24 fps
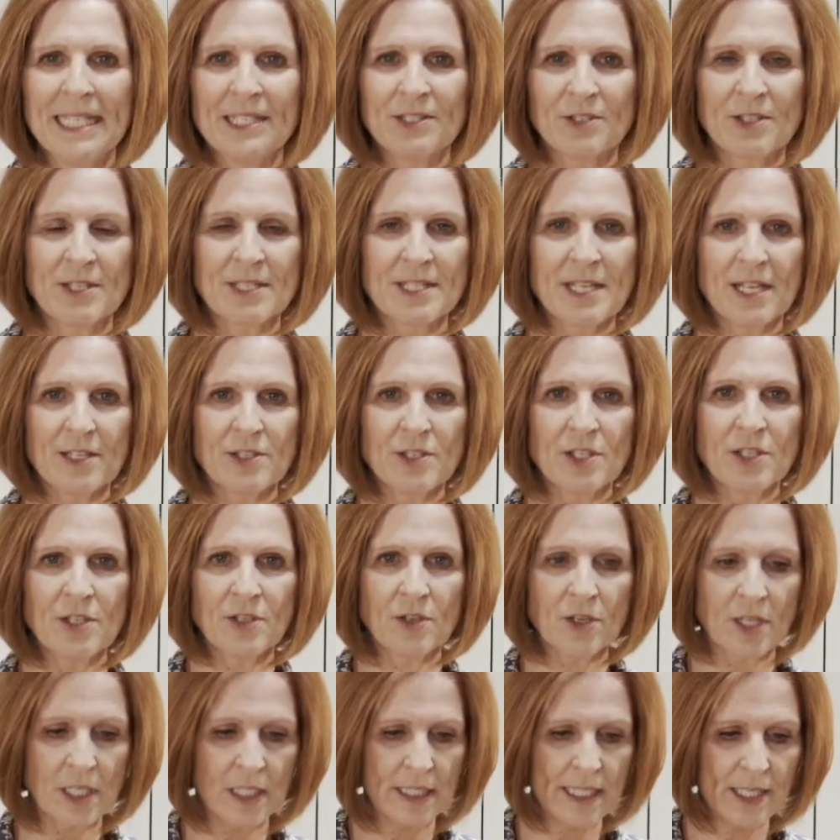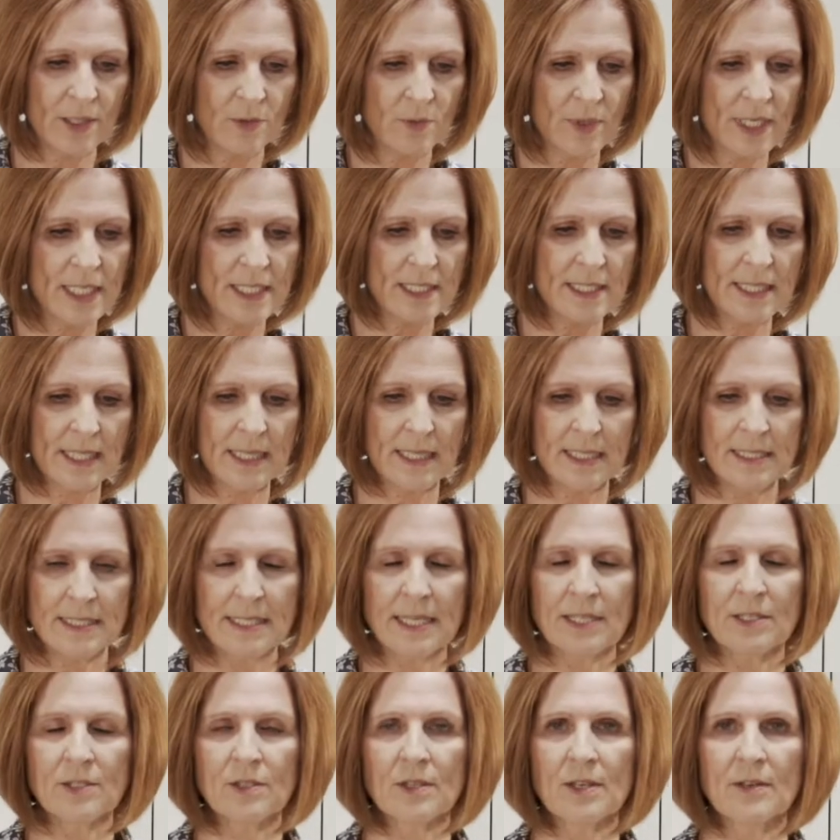Just touching your clean wrist in the
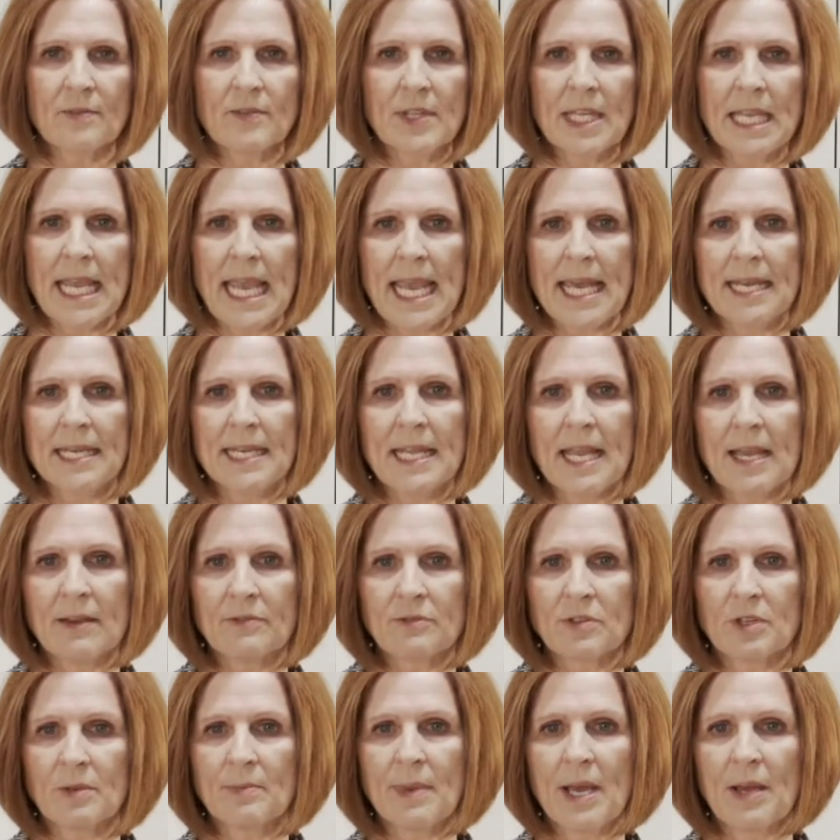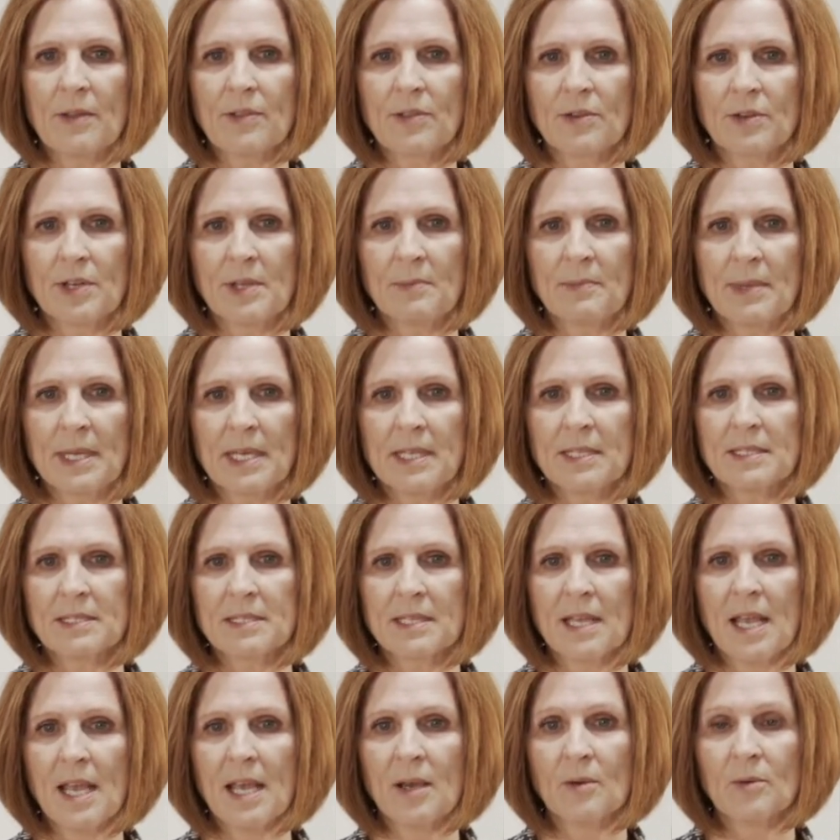center of the candy after about 30 minutes
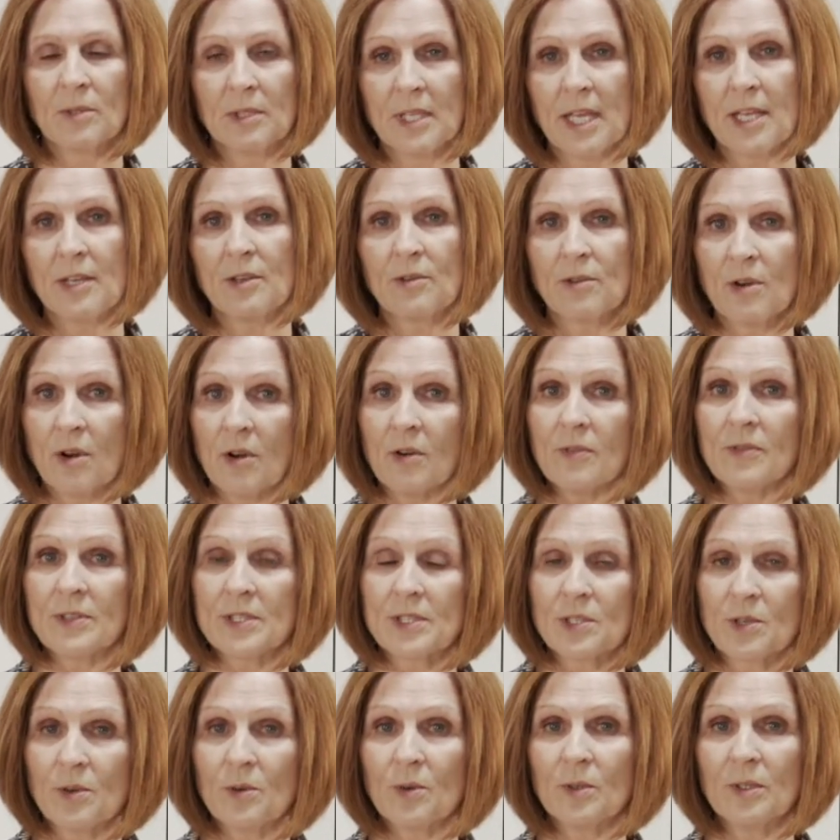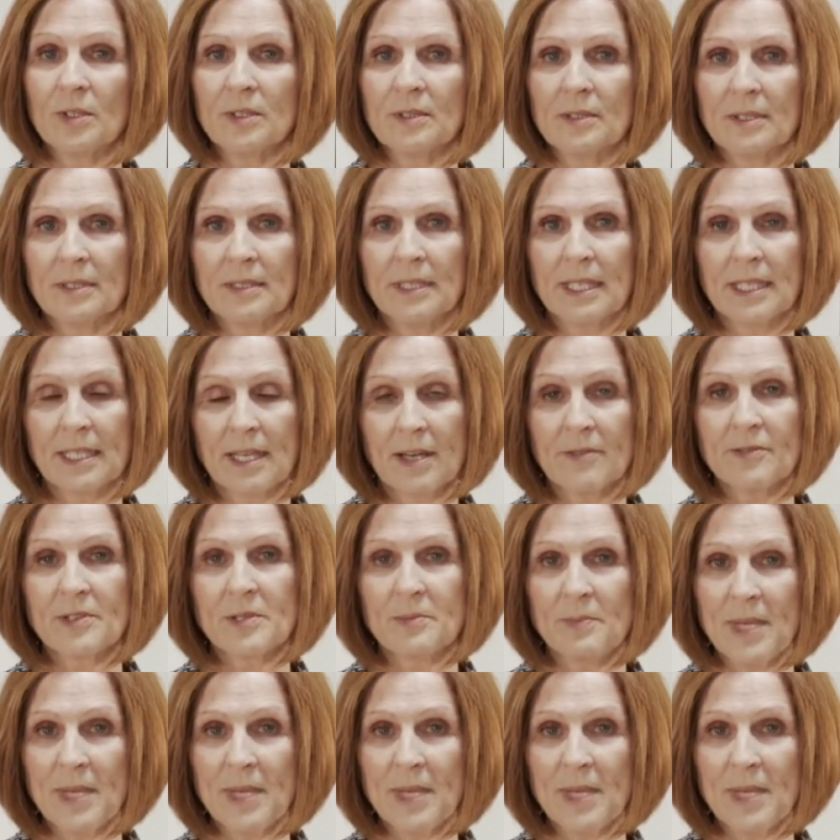will let you know if it's cooled enough to